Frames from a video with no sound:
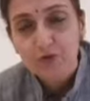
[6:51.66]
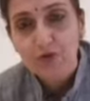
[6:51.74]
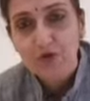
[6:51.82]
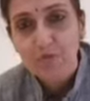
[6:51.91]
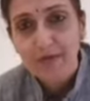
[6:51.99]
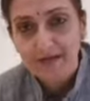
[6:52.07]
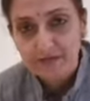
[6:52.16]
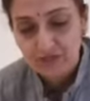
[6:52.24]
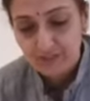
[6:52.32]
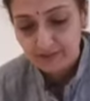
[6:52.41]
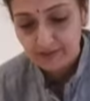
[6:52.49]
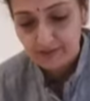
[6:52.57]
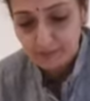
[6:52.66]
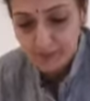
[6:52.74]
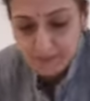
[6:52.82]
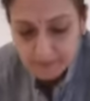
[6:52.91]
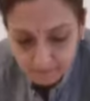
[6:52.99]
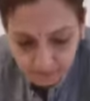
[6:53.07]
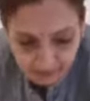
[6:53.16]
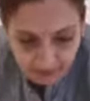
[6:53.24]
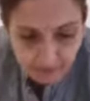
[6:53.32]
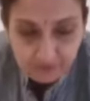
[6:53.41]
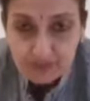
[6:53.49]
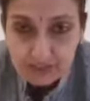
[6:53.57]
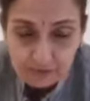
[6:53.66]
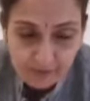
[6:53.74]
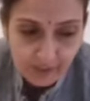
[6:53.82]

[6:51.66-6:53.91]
to show you past shatkarma, which is